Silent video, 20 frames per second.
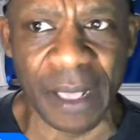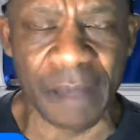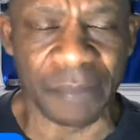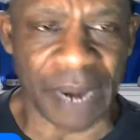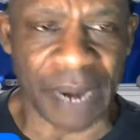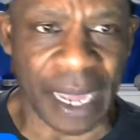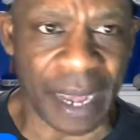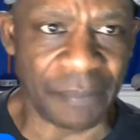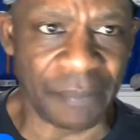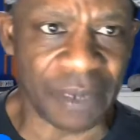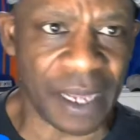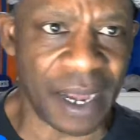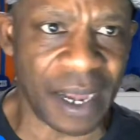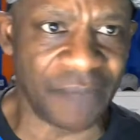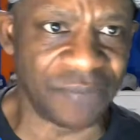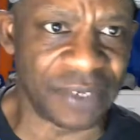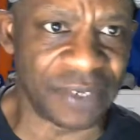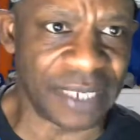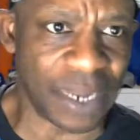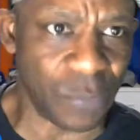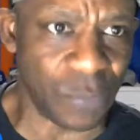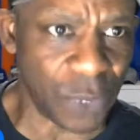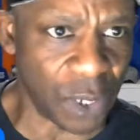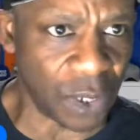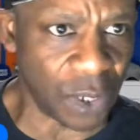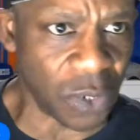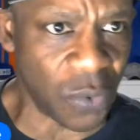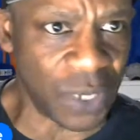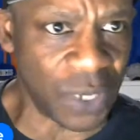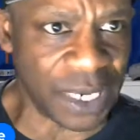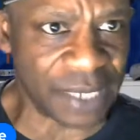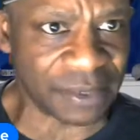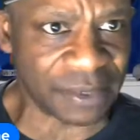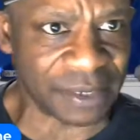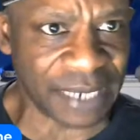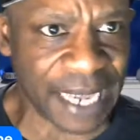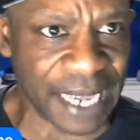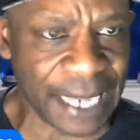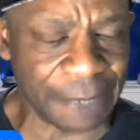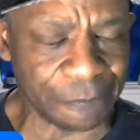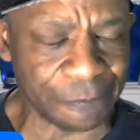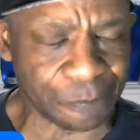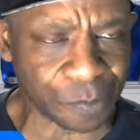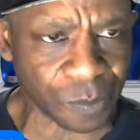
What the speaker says: But I'm confident that we're gonna go in there tonight